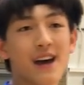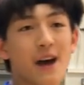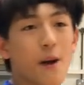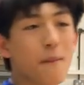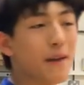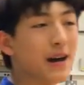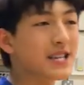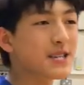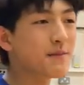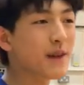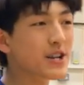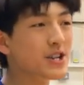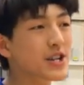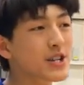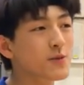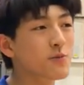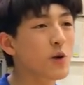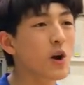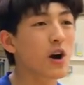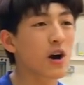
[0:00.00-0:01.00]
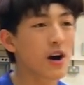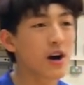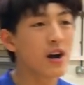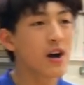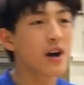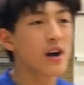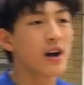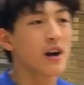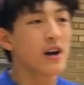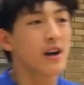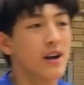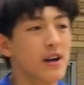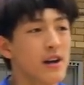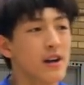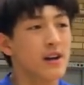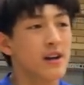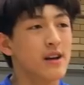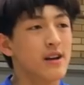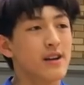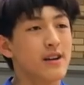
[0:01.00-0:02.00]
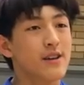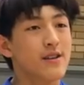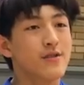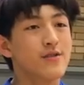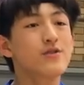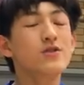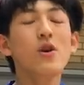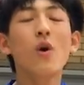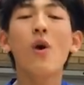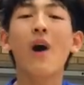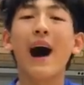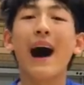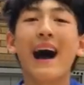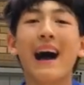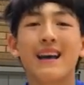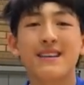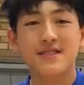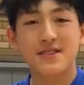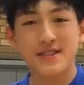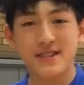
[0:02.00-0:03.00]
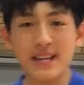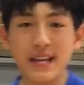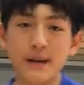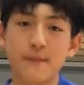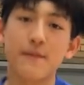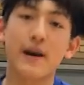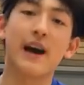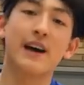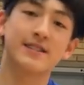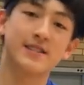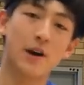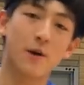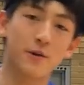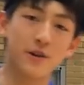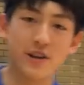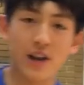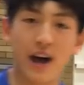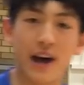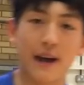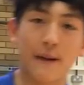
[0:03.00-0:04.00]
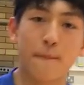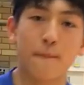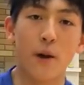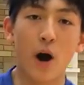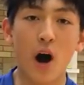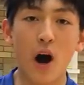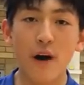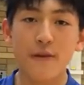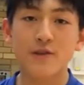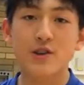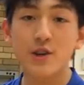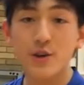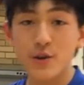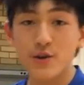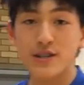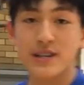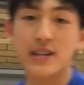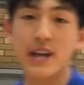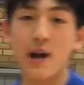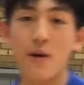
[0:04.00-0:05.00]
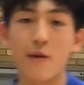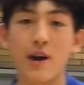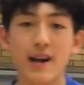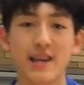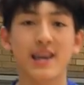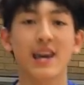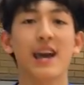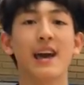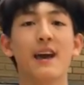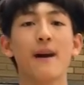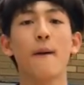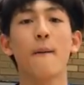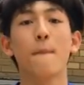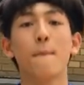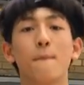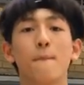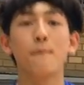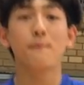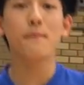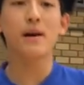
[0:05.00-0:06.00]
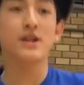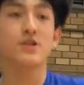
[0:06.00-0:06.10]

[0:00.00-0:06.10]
my smashes were not as steep as I would like. But after using that racket, my